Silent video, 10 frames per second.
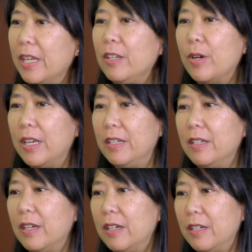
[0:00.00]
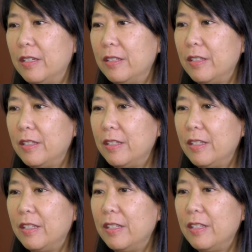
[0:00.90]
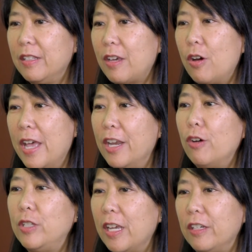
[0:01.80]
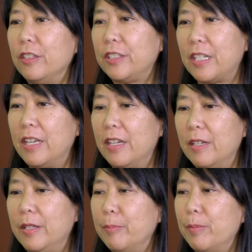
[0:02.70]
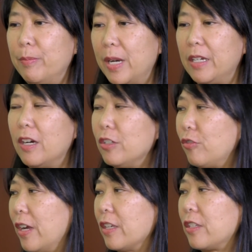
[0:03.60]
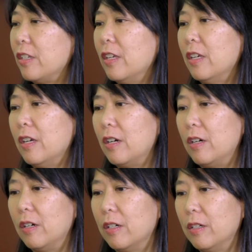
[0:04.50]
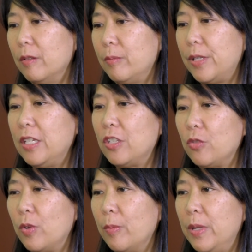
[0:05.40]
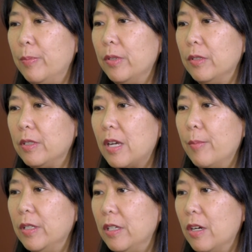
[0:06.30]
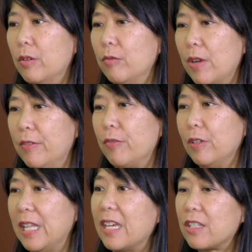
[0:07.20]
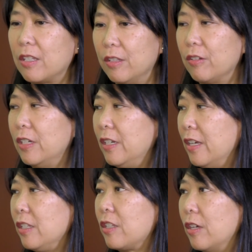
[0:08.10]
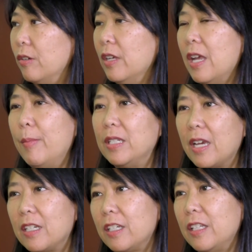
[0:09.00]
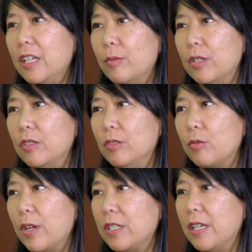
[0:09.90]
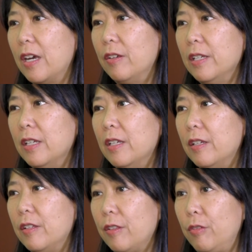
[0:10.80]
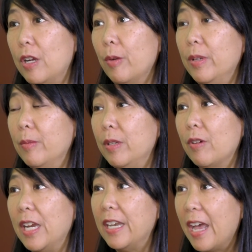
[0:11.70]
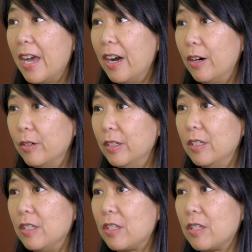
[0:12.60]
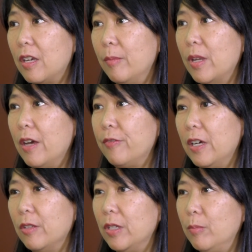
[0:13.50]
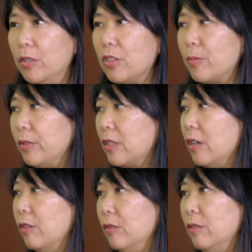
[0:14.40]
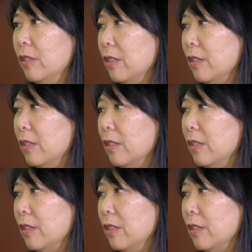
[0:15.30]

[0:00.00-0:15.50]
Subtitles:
anyway, and hotels, by contrast, are places where people come and go and rent for less than 30 days. So, I mean, technically anyone who's renting out through Airbnb right now is not following municipal code